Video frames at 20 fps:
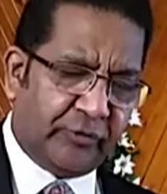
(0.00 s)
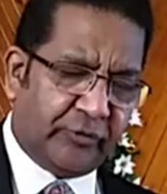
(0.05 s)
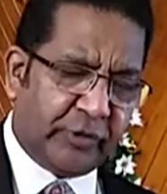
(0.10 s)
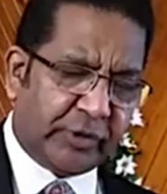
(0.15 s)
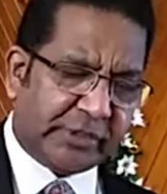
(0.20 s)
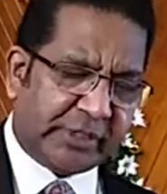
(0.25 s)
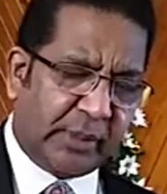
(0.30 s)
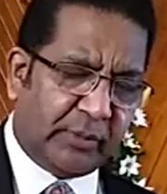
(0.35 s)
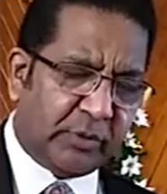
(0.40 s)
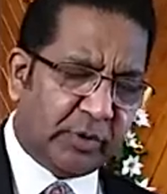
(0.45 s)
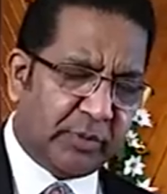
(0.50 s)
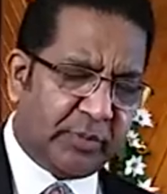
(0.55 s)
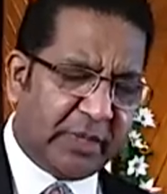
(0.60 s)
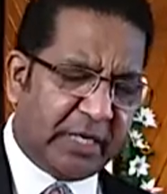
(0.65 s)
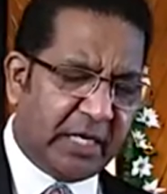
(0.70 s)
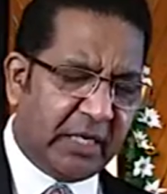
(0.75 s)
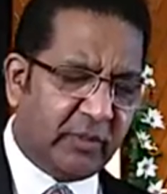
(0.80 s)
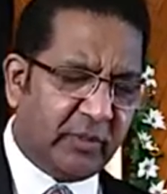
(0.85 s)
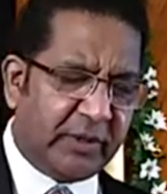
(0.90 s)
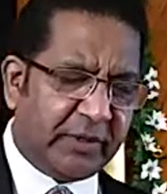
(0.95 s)
First, I want to
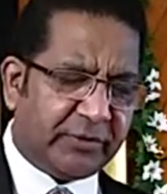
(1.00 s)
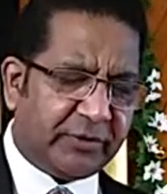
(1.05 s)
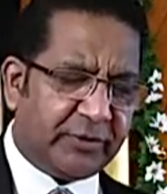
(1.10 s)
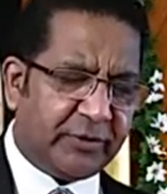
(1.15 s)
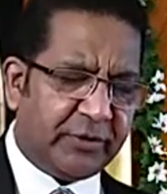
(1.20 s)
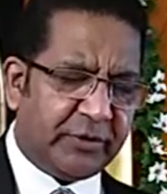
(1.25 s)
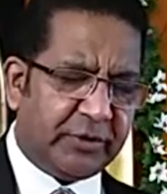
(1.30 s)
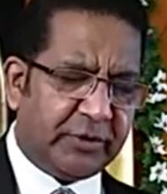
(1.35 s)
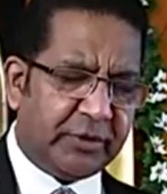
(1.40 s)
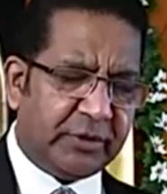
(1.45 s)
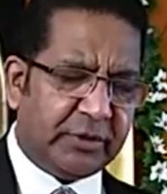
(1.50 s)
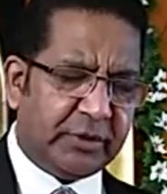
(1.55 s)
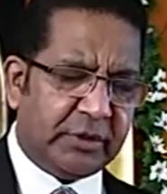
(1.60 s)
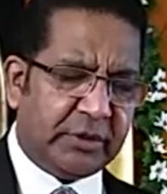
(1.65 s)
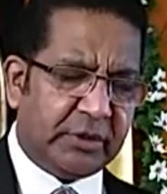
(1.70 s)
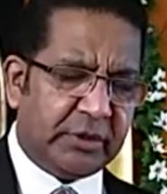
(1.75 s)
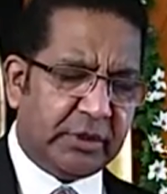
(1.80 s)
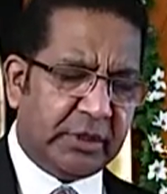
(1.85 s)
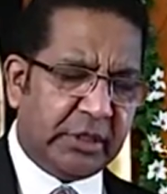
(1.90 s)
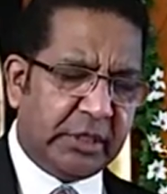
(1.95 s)
begin with
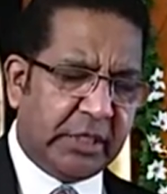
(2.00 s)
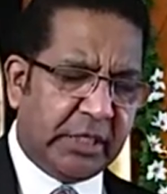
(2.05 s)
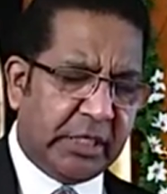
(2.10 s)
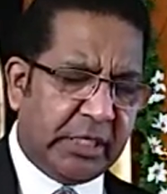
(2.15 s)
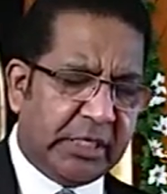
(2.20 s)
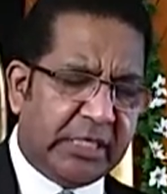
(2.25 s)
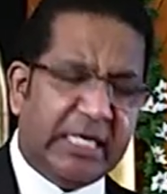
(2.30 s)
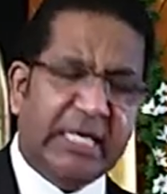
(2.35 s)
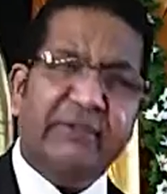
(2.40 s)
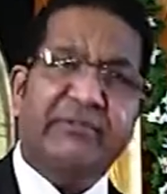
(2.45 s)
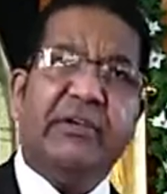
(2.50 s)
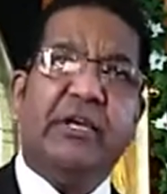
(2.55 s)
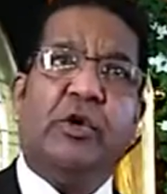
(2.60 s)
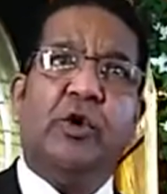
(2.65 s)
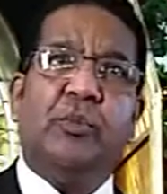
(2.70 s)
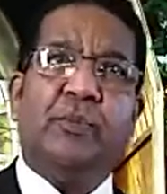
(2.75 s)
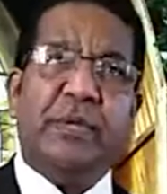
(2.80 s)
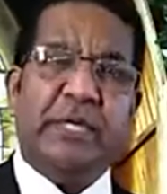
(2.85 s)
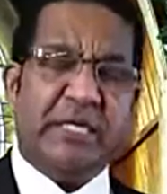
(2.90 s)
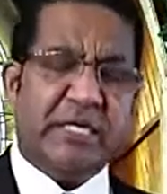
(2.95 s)
living
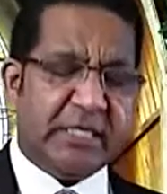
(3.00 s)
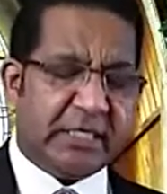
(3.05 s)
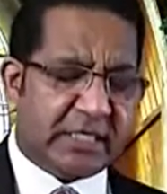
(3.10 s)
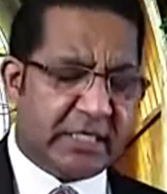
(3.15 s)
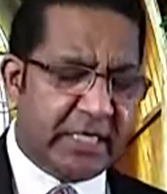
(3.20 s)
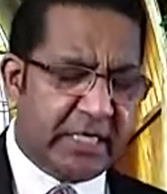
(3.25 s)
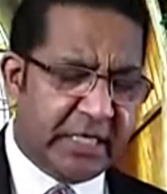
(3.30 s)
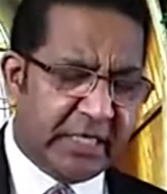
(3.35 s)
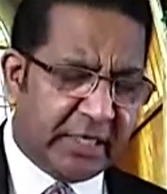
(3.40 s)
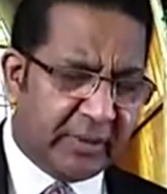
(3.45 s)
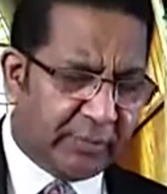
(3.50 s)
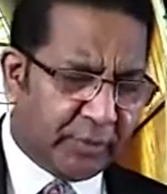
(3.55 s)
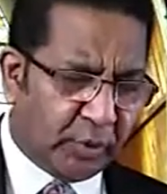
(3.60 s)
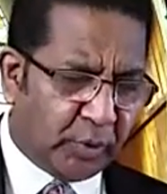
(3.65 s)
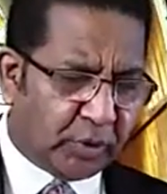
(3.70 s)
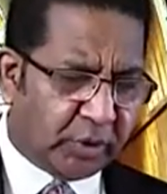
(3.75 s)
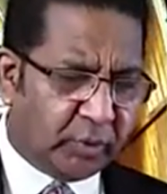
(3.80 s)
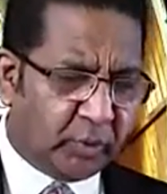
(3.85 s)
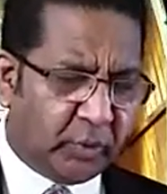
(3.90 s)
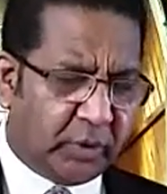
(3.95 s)
obediently in a
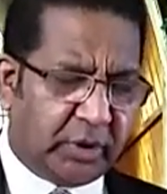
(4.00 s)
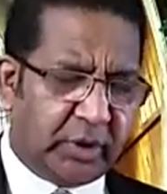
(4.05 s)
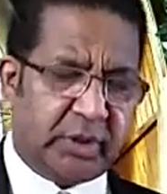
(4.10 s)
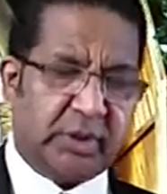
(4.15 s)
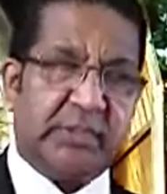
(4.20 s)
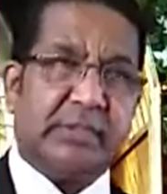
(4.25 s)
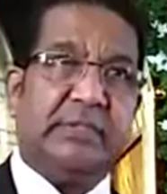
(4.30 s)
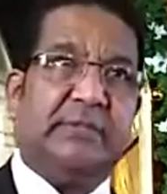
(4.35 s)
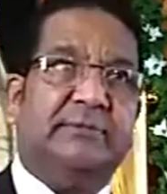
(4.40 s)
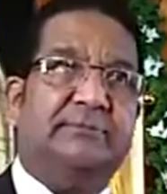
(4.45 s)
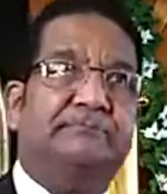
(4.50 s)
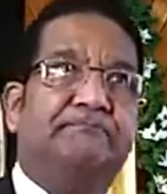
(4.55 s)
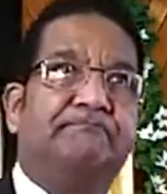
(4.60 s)
broken world.